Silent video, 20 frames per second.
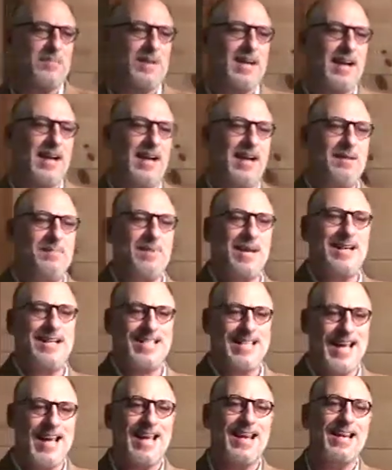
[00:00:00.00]
but I hate
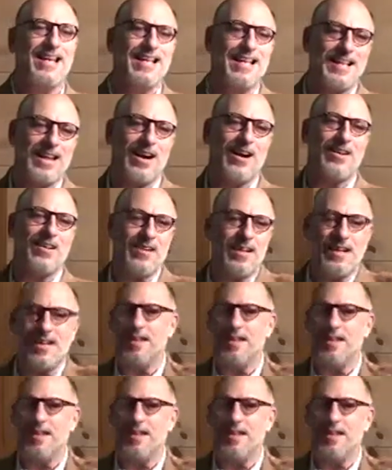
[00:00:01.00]
maintaining the garden.